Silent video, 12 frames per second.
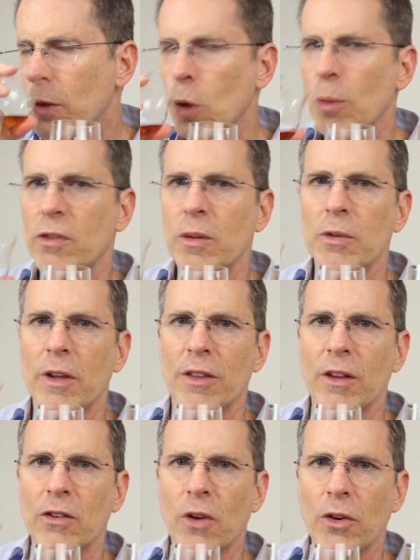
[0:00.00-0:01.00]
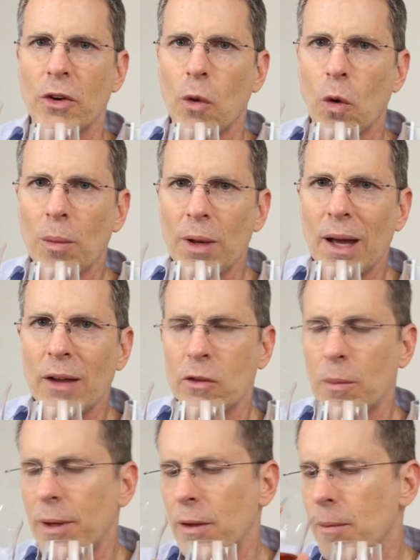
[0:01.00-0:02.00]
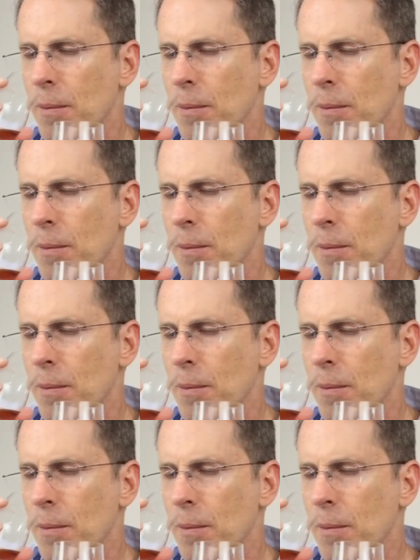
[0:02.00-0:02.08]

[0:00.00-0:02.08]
it almost seems like things start to normalize a bit.